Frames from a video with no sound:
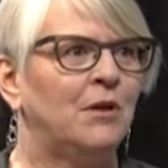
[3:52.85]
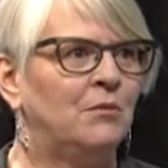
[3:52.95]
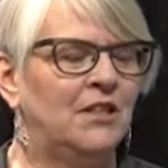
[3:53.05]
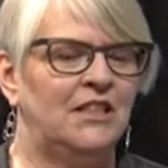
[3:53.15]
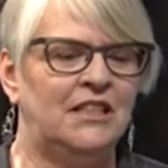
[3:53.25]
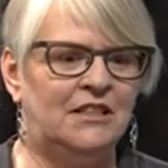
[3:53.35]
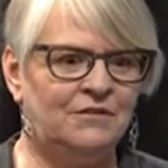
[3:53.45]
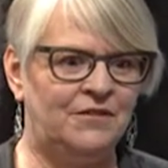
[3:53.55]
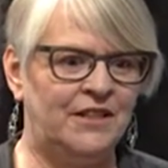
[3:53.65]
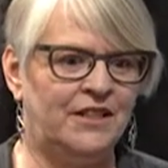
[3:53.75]
I really didn't
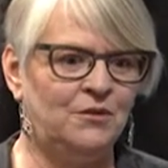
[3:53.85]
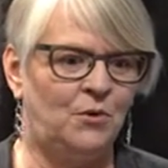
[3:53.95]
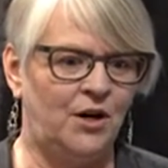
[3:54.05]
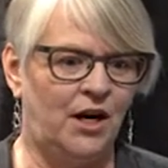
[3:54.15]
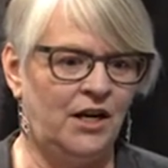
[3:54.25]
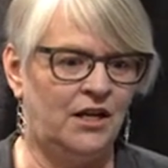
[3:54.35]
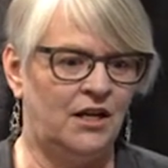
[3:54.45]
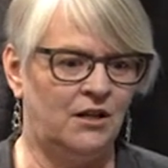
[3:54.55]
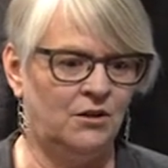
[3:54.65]
fit in where I